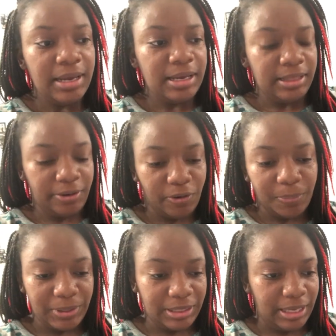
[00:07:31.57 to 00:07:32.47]
there will be
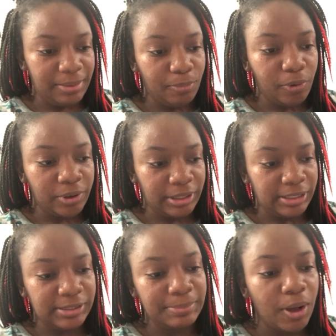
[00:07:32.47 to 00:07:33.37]
like more like
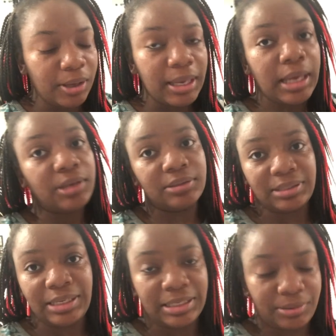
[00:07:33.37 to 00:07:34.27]
small candles
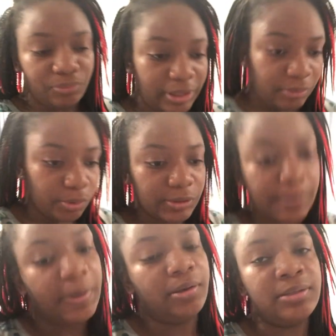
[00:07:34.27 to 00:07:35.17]
and like rose
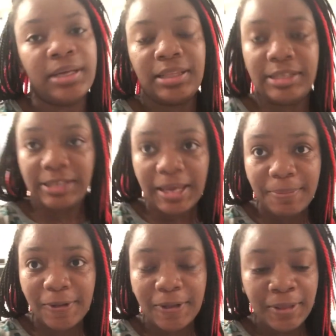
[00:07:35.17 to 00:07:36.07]
petals on the
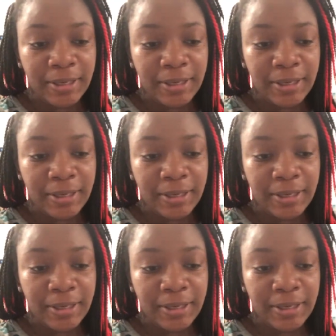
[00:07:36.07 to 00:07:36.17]
table.